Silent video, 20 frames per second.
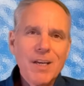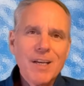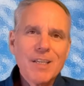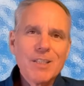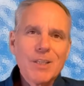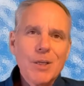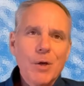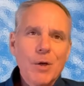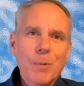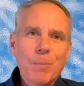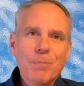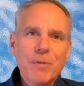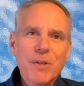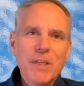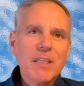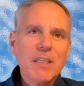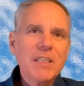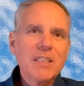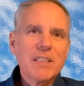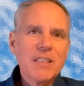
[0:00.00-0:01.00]
So
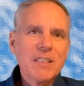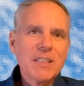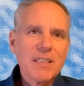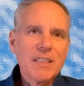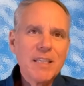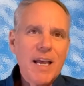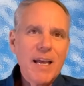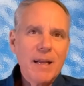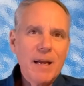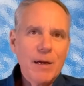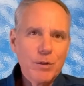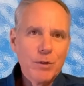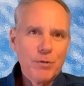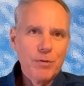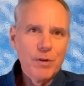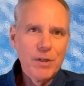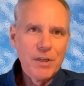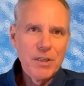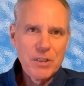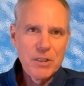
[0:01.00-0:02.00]
needless to say, I was
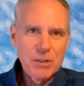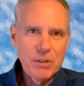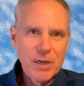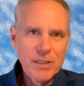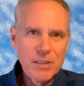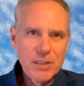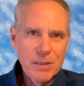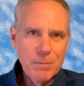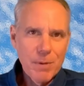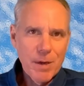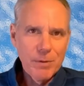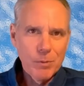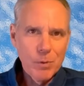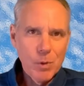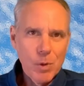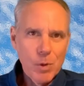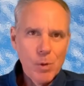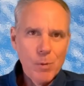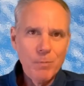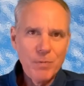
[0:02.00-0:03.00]
very stressed in my
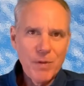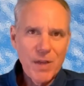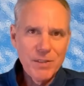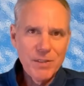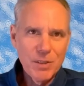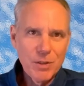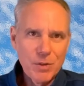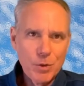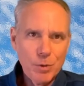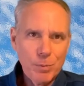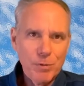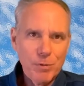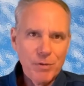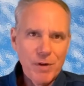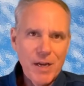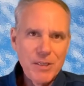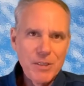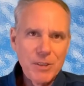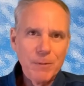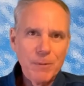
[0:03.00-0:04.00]
role as a
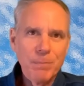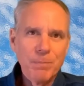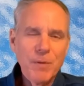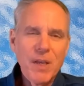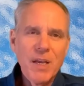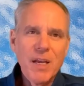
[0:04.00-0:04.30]
supervisor.